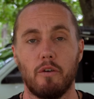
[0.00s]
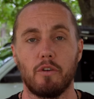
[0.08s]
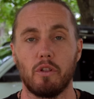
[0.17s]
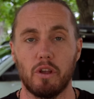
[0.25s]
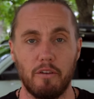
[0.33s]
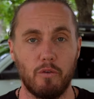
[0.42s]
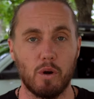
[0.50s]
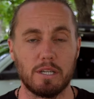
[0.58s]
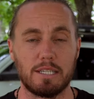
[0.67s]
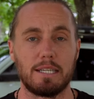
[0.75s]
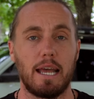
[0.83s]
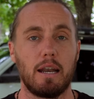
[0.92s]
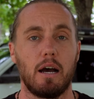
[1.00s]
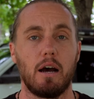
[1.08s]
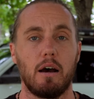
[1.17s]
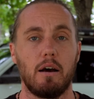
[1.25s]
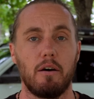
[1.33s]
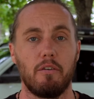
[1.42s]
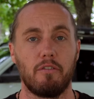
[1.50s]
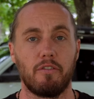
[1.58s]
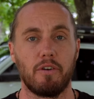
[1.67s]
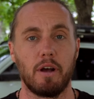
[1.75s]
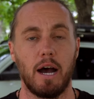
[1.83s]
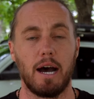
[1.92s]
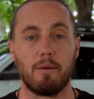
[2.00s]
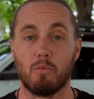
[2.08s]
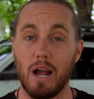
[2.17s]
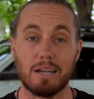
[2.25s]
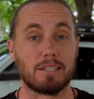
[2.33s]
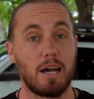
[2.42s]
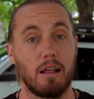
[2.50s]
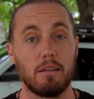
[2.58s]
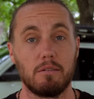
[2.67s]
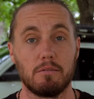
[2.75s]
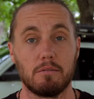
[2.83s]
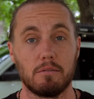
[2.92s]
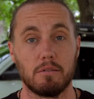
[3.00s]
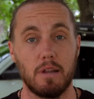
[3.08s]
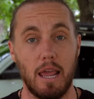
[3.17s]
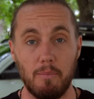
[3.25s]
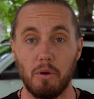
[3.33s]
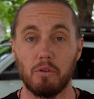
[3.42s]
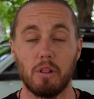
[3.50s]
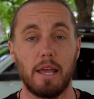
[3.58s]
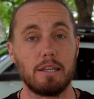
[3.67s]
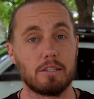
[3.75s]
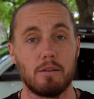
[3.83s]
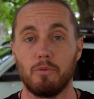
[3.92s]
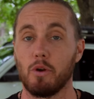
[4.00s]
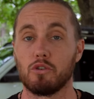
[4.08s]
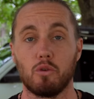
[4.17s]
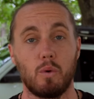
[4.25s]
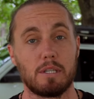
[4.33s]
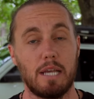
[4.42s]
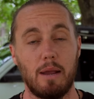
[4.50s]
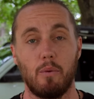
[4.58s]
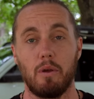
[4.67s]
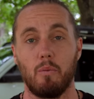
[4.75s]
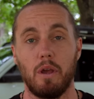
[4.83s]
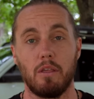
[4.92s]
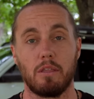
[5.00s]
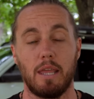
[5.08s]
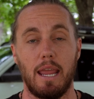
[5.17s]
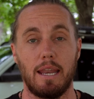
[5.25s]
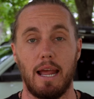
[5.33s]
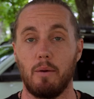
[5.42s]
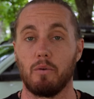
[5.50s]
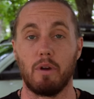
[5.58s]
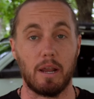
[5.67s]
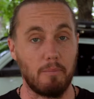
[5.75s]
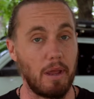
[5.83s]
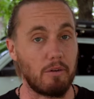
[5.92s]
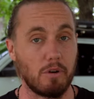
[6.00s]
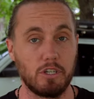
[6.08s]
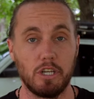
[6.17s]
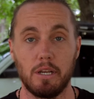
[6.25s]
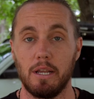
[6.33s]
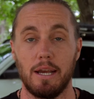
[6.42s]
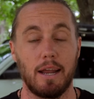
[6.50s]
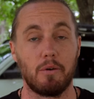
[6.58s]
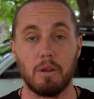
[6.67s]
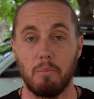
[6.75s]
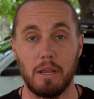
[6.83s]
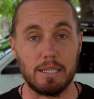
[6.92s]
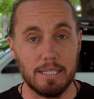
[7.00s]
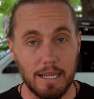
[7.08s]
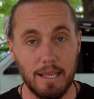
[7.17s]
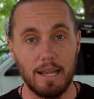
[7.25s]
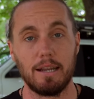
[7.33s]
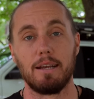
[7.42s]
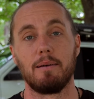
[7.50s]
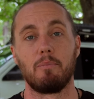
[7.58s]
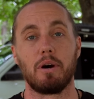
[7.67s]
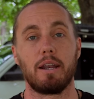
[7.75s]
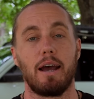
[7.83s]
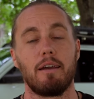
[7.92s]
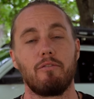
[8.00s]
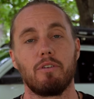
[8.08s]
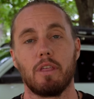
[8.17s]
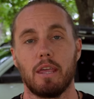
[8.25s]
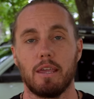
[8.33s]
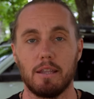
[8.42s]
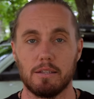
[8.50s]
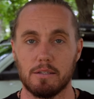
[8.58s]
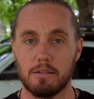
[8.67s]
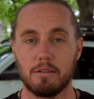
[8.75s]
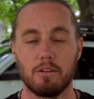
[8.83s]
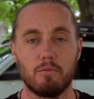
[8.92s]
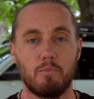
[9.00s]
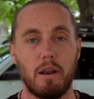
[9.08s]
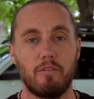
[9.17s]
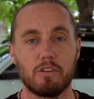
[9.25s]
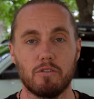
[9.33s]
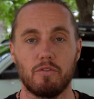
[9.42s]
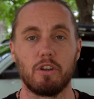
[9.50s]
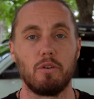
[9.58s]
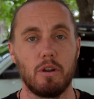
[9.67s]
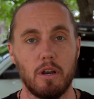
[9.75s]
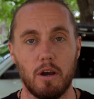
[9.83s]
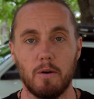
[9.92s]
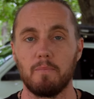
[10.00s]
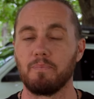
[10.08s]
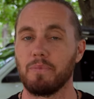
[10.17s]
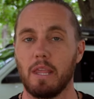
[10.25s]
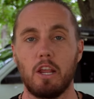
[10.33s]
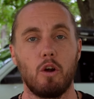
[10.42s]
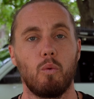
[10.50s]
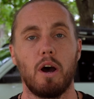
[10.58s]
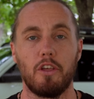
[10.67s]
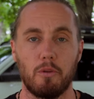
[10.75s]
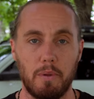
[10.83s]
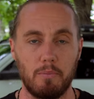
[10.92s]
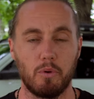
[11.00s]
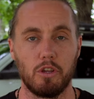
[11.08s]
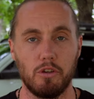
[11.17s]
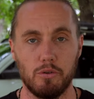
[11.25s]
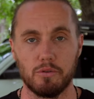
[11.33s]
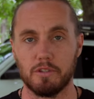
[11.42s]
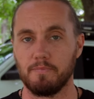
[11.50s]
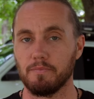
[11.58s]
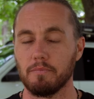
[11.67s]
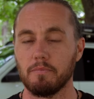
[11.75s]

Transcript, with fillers: if you're looking for a set of um, rock solid a-pillar lights. Those are the ones I went with and I would recommend Rigid. I don't get paid to say that, but I feel like it's beneficial for you to know, you know, what other people use